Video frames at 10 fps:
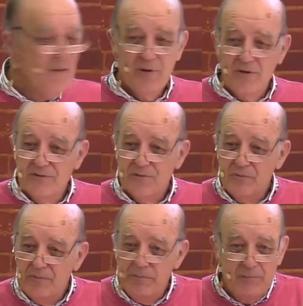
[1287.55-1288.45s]
Because
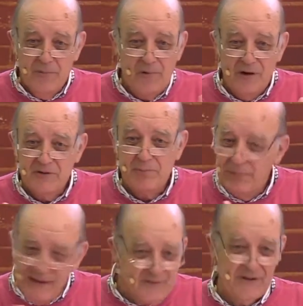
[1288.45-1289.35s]
God has
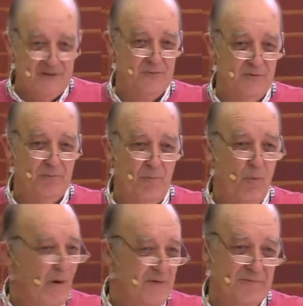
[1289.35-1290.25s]
blessed us with
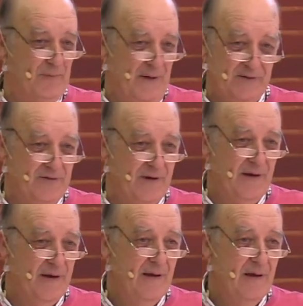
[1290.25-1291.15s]
wonderful
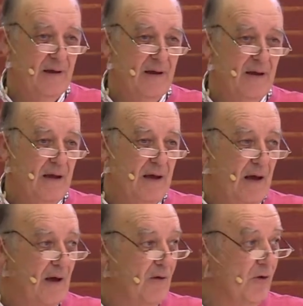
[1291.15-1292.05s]
ministry.
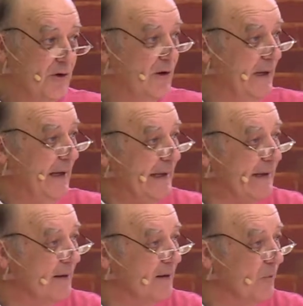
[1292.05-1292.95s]
Not only
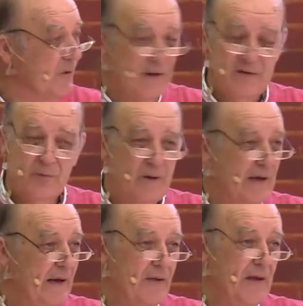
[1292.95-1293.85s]
here, and
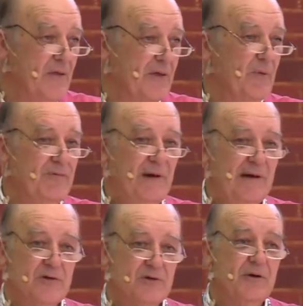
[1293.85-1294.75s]
again, another thing we've
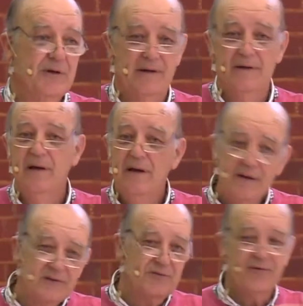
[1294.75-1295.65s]
really enjoyed here,
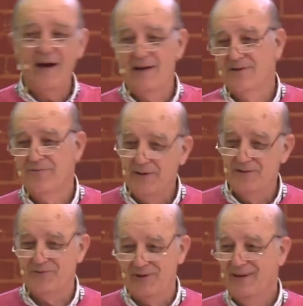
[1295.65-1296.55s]
is the variety of
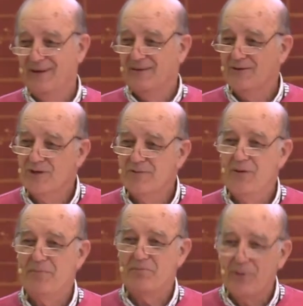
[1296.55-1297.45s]
ministry, the sort of
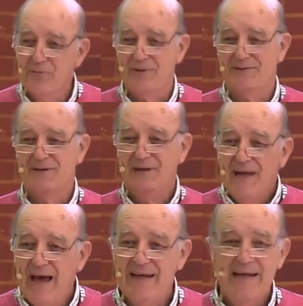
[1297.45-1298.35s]
open pulpit,
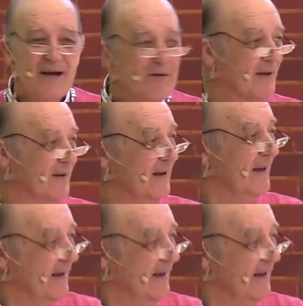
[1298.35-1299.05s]
and hearing